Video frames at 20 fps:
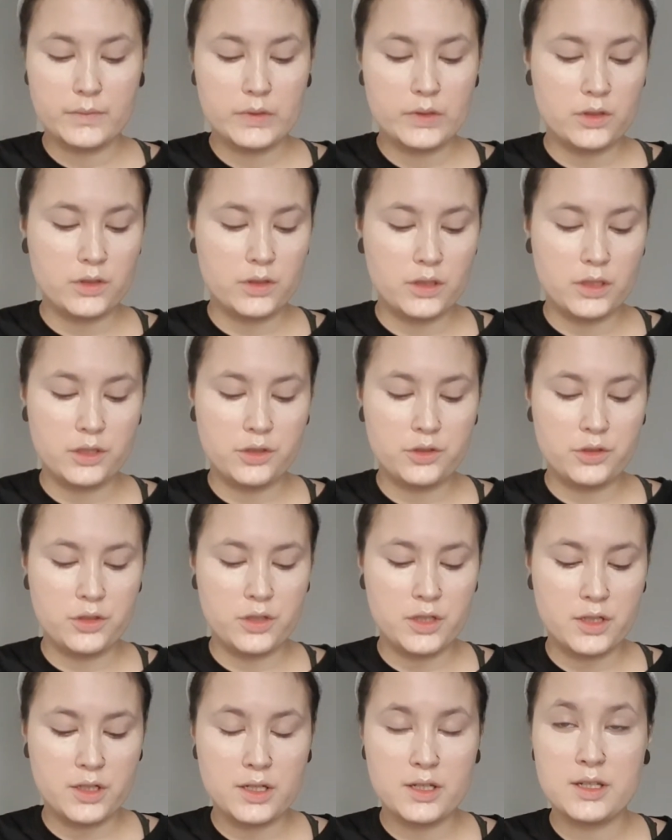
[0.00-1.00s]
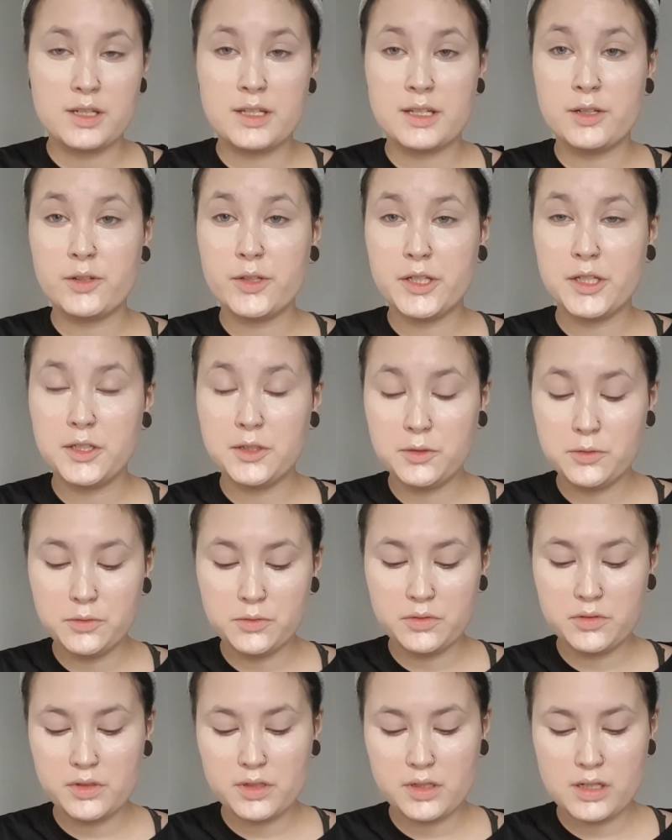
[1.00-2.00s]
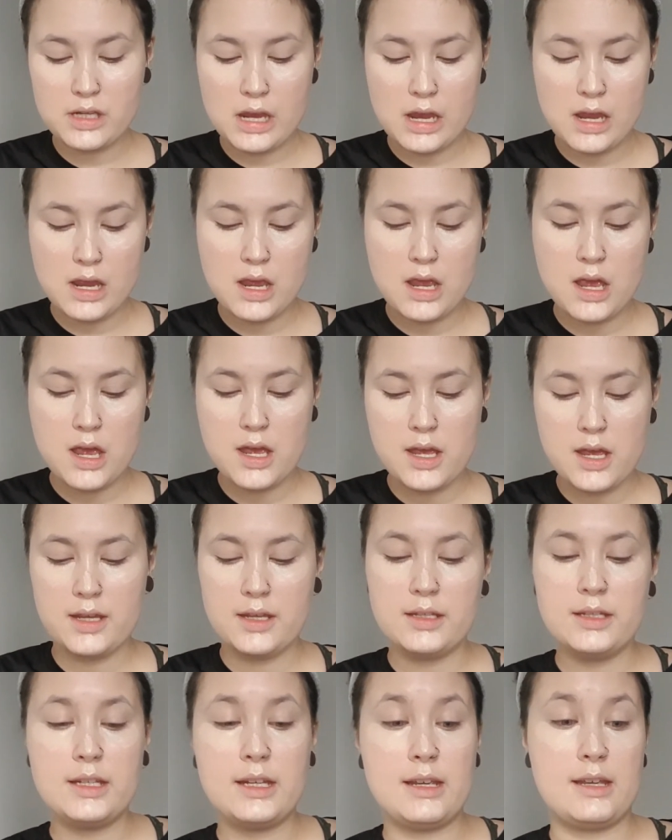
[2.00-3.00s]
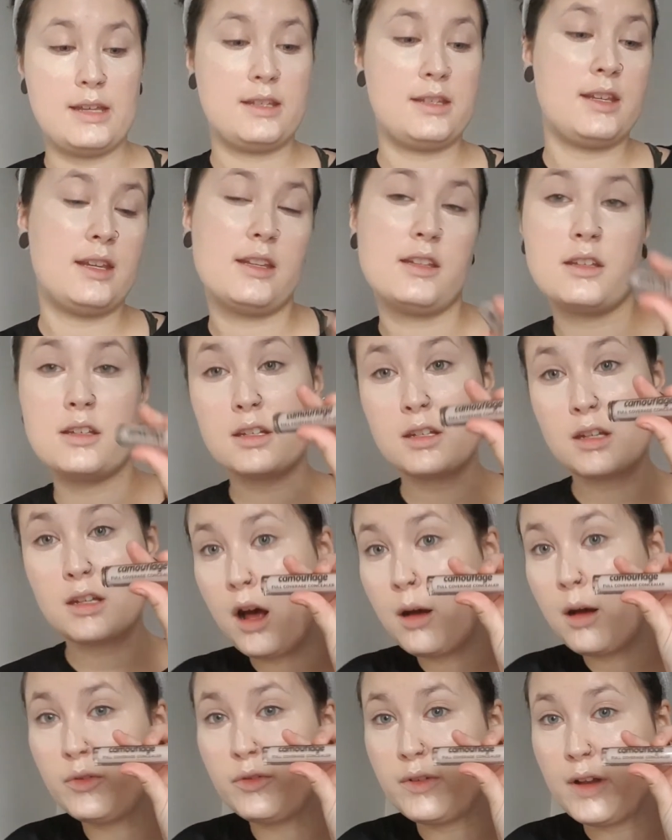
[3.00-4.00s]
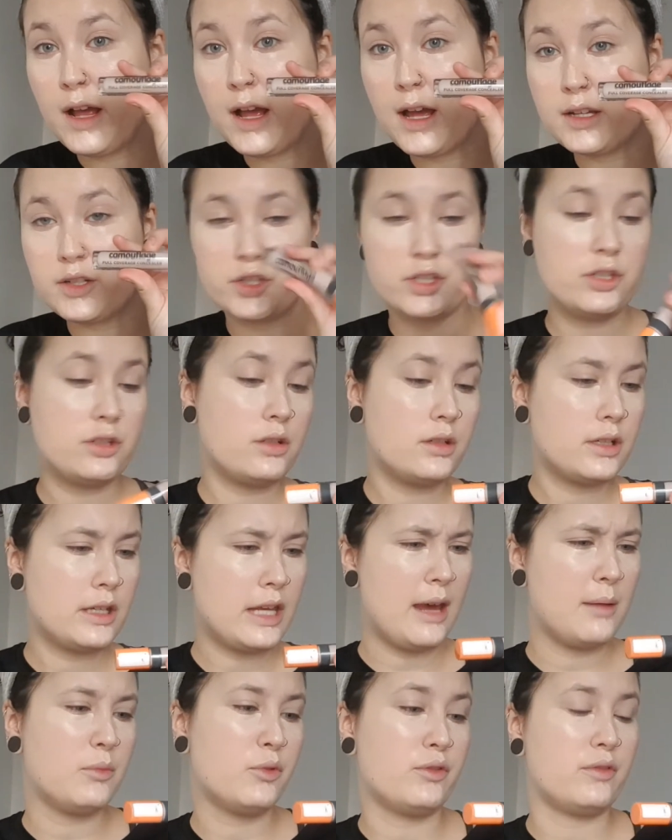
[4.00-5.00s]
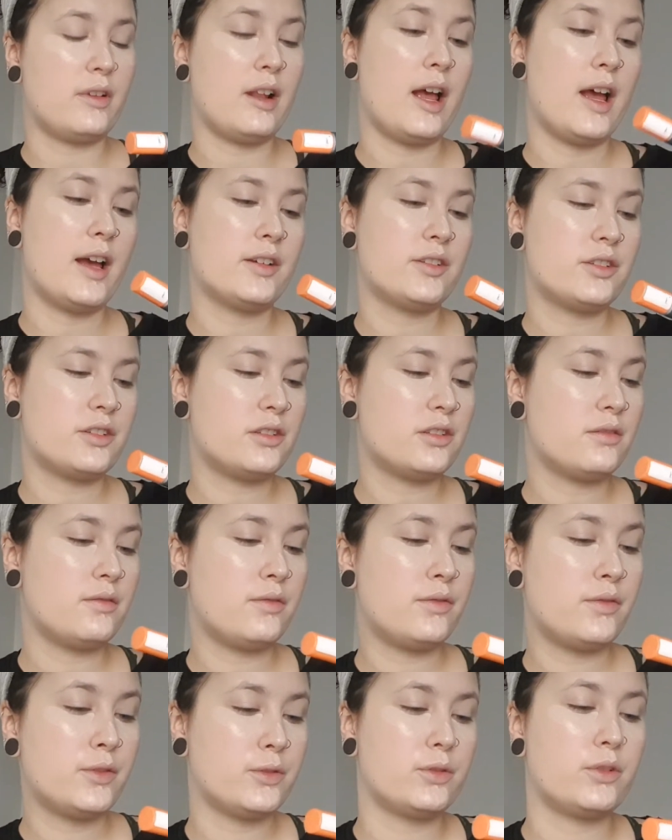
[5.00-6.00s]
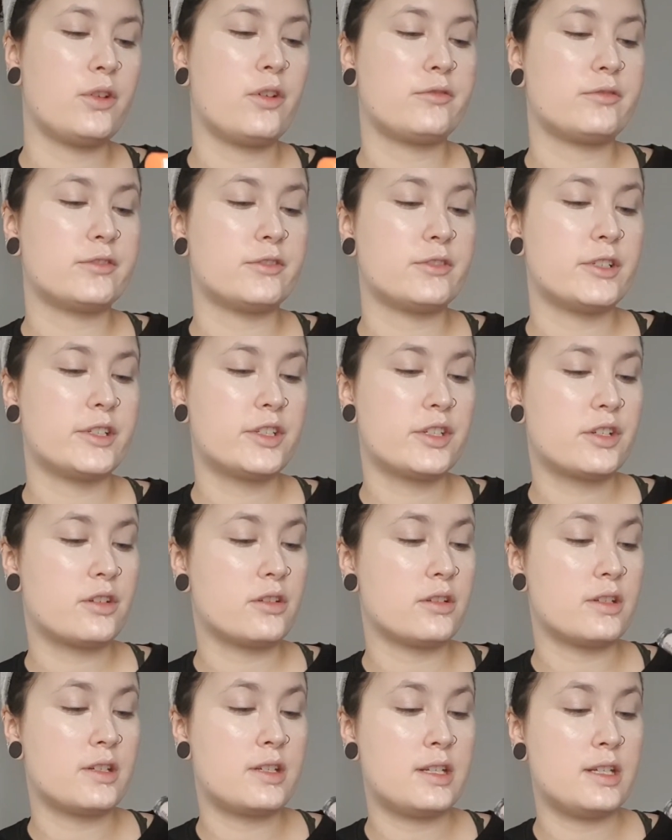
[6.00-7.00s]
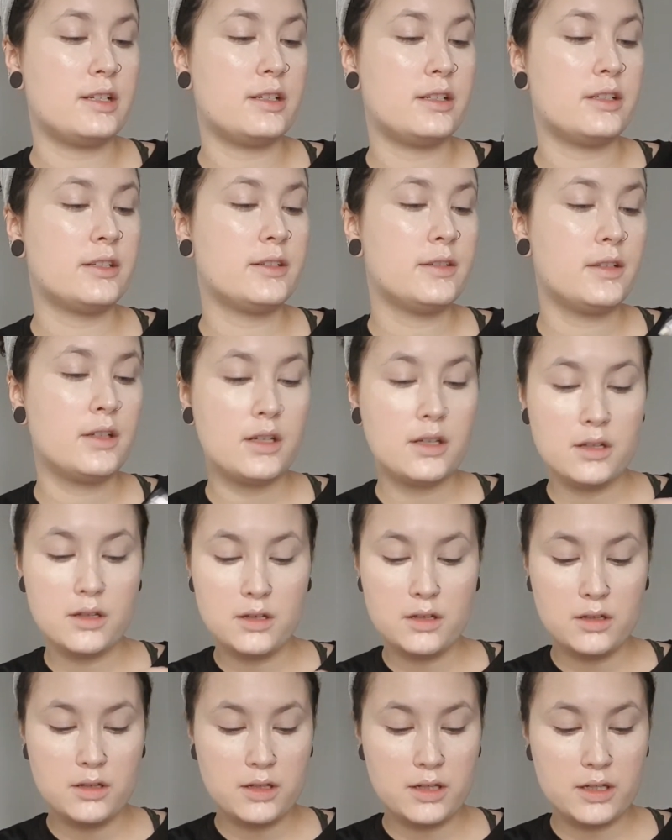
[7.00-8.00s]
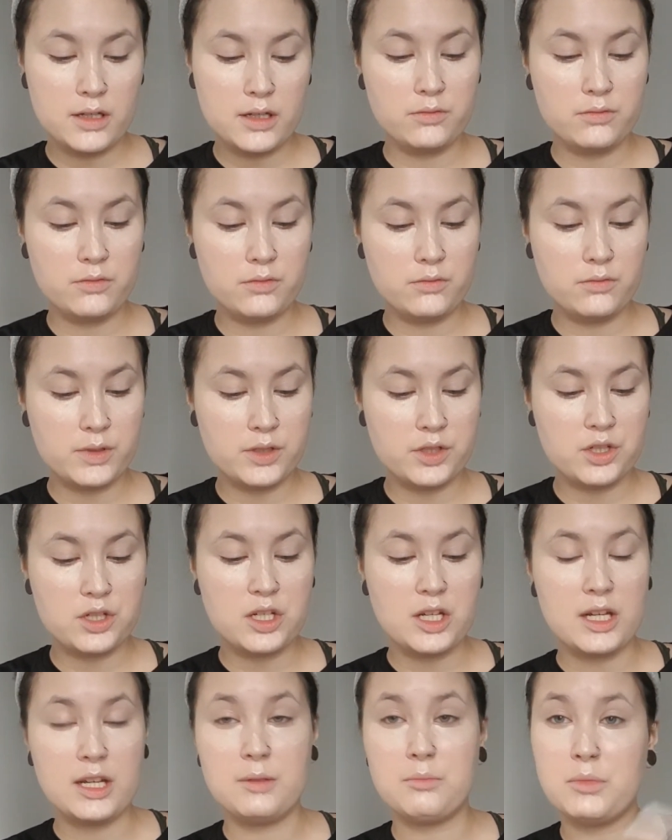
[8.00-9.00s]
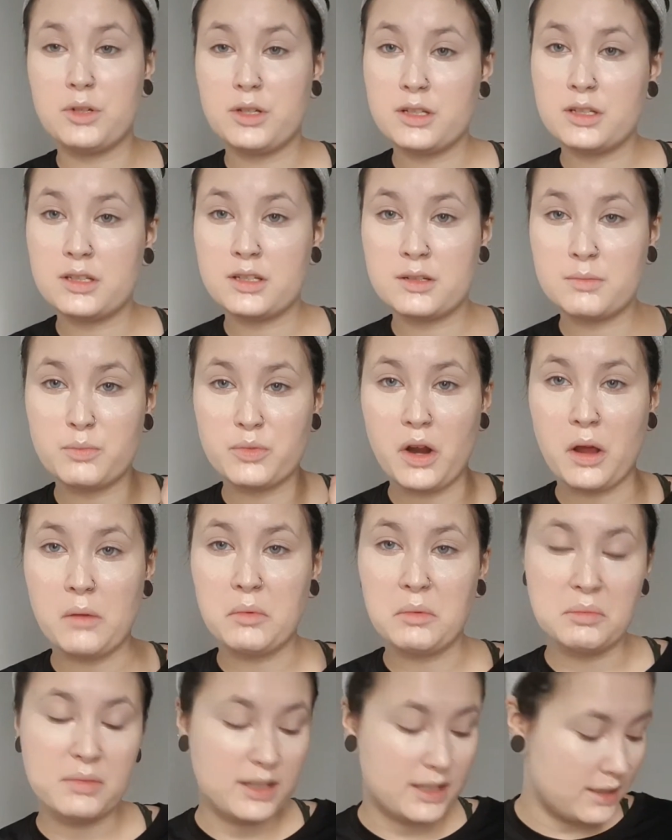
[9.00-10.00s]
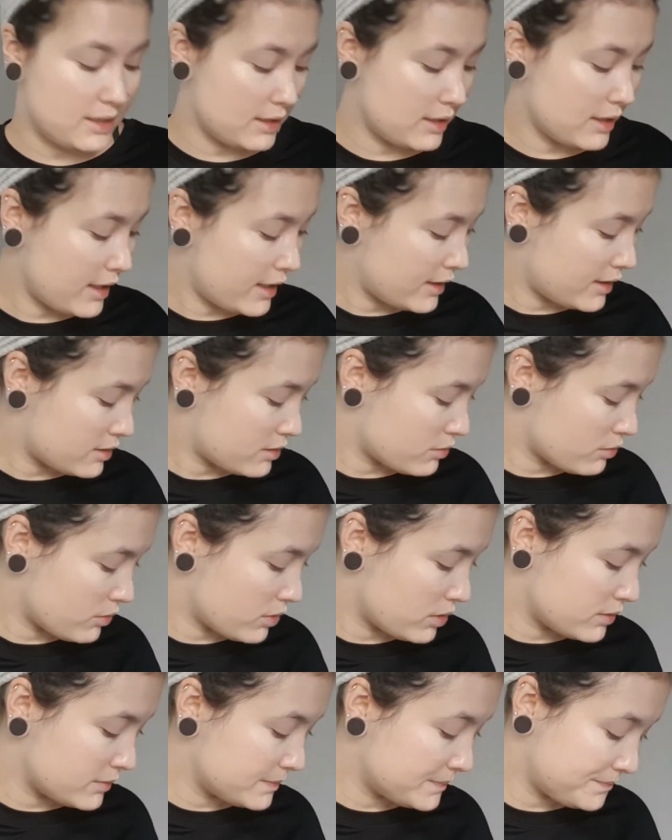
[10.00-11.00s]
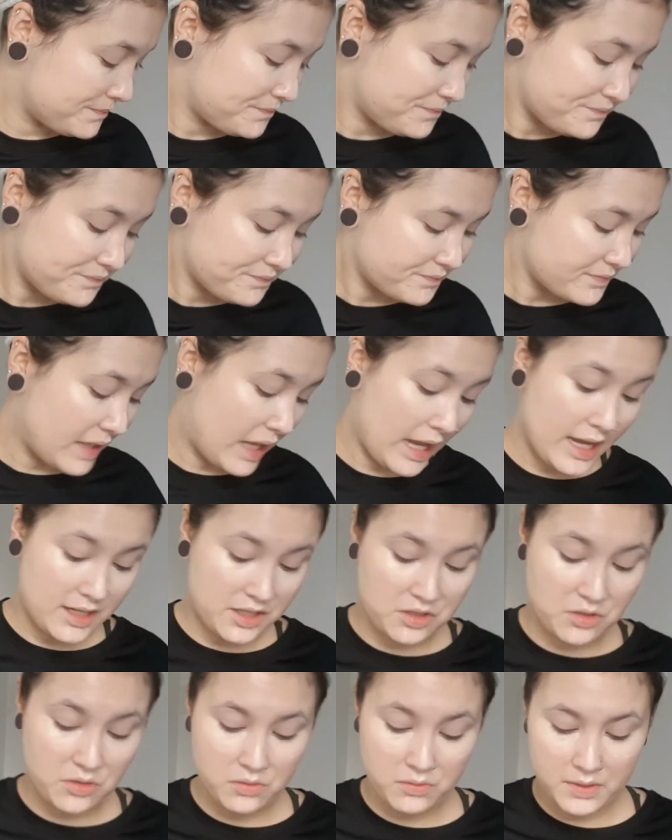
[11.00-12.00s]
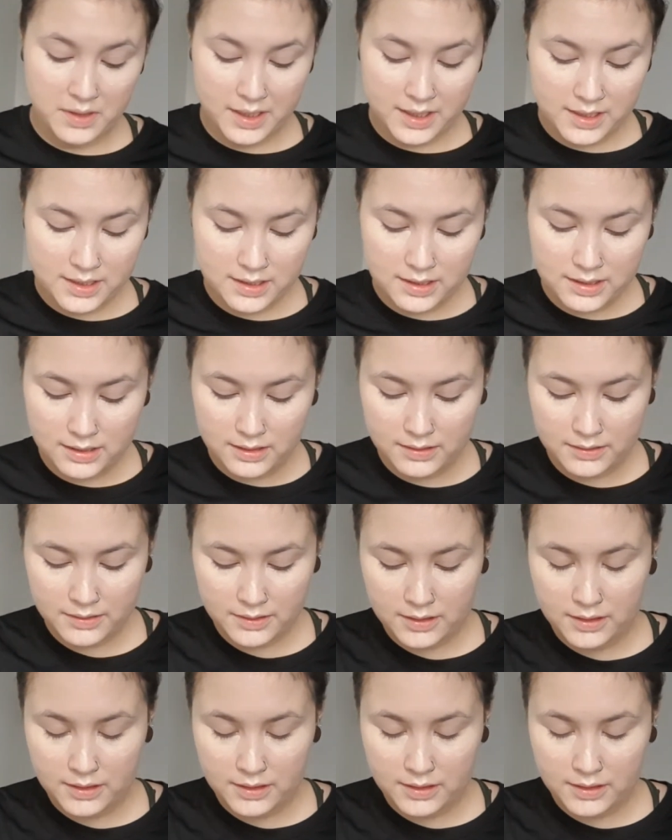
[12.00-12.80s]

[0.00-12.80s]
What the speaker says: So I just still use the Essence Camouflage Full Coverage Concealer. I don't know which shade, but it's probably the lightest one, as always.